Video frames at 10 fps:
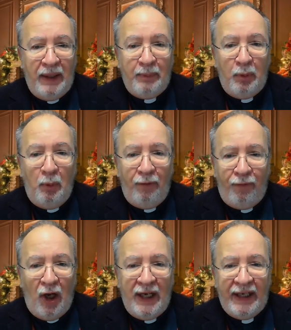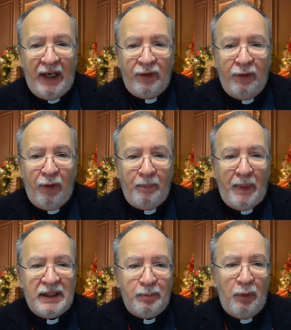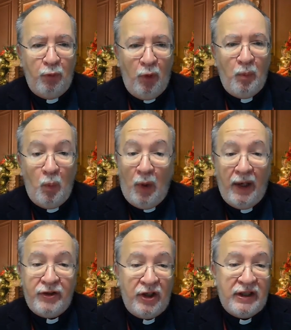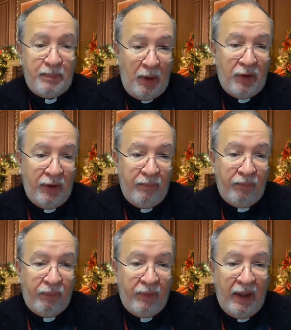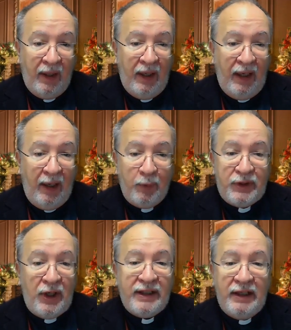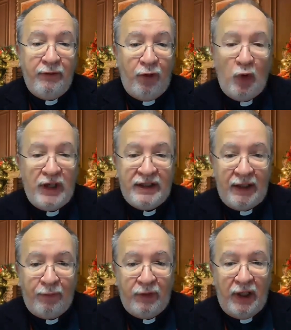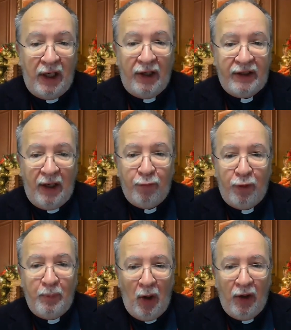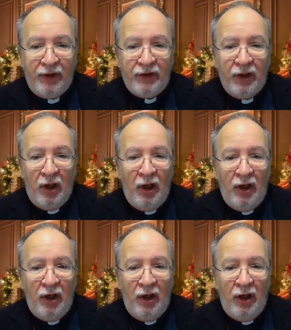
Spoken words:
People were filing out of a basement room where I'd just spoken. It was 1947, and I'd come from Holland